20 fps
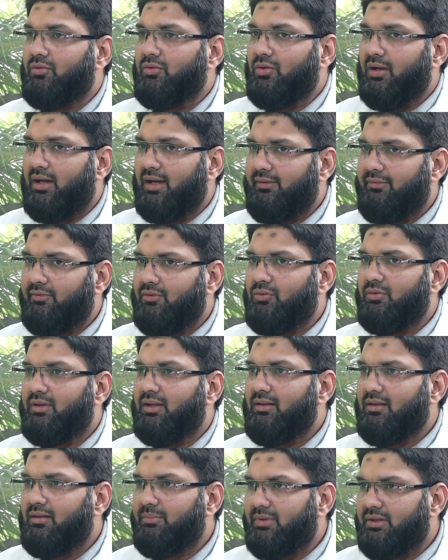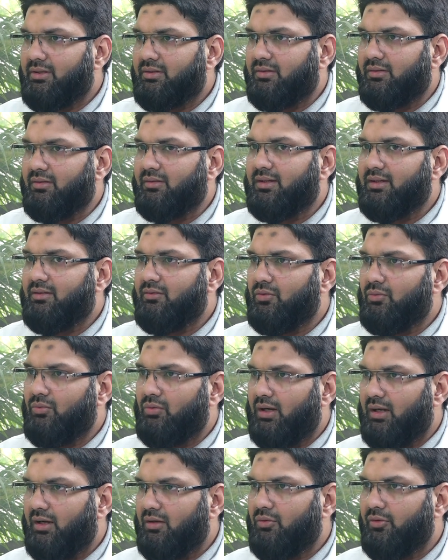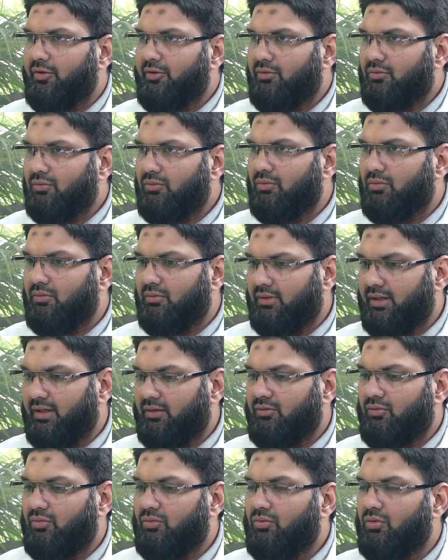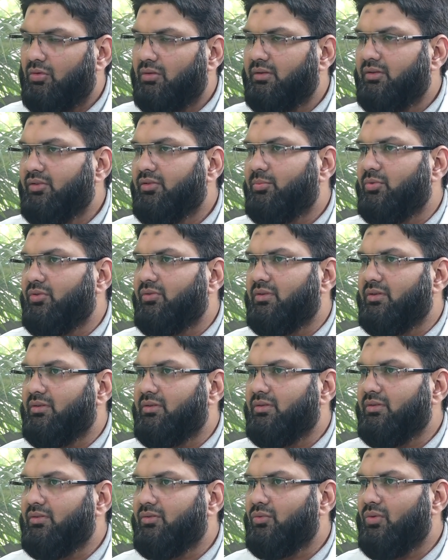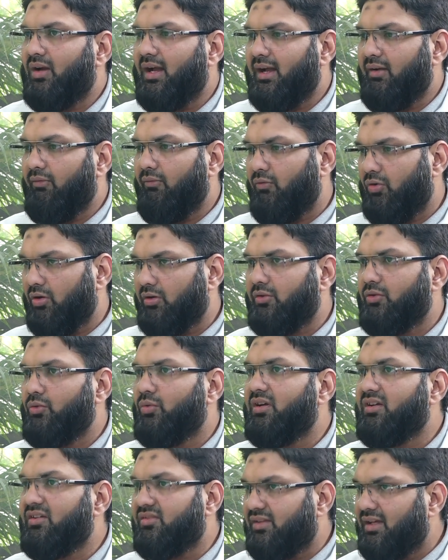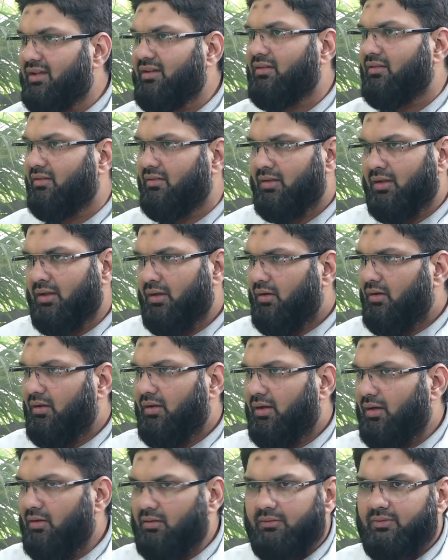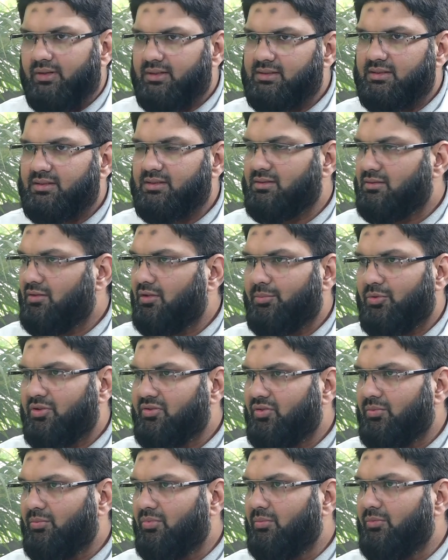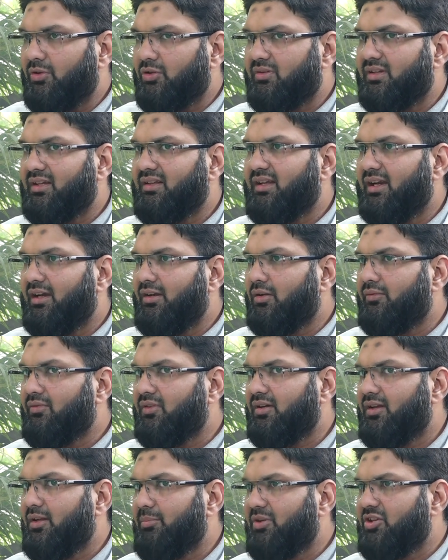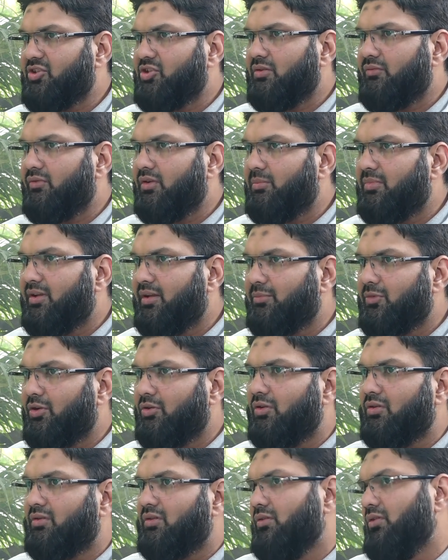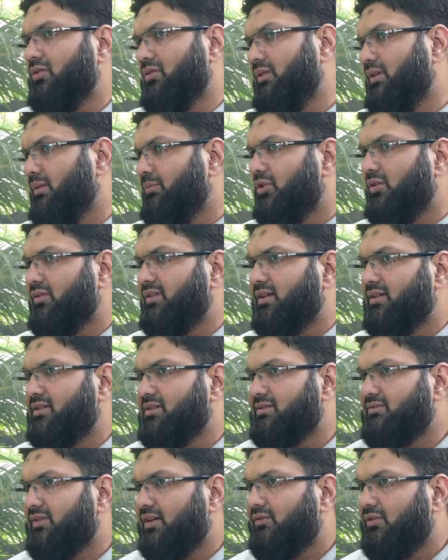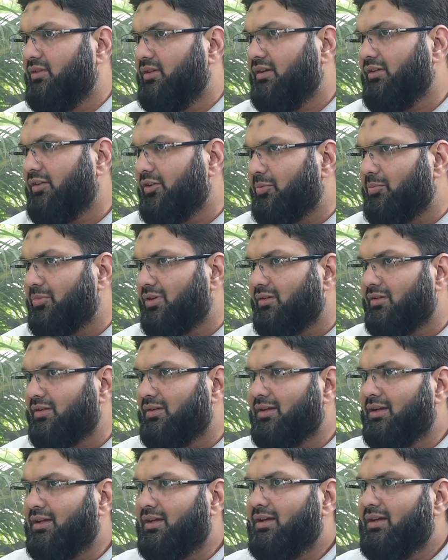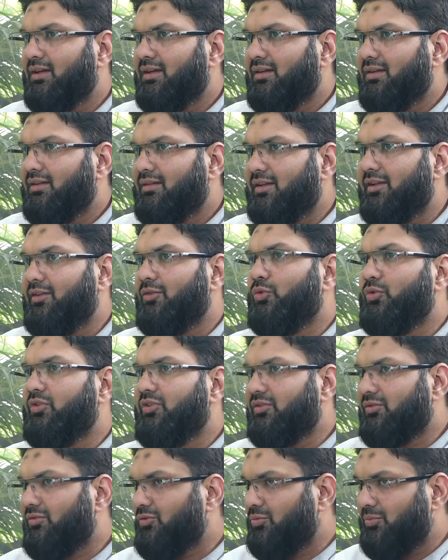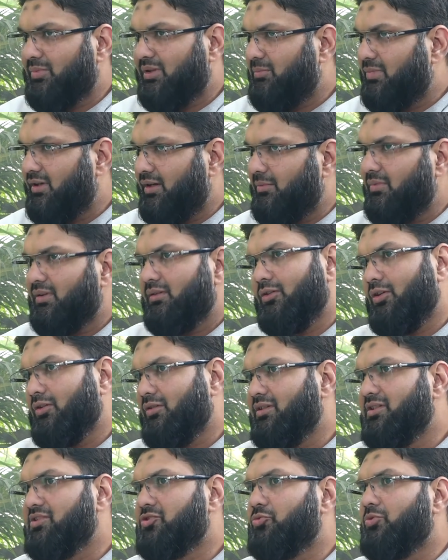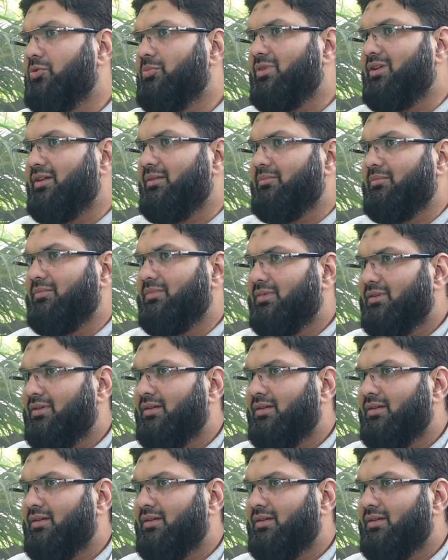You have to tell the patient that you are going to get through all these procedures to have what you are desiring. Otherwise, it is not possible. Because at the end of the day, patient will blame the doctor. Doctor, I am not satisfied with the treatment. Then who is to be blamed? Doctor is to be blamed.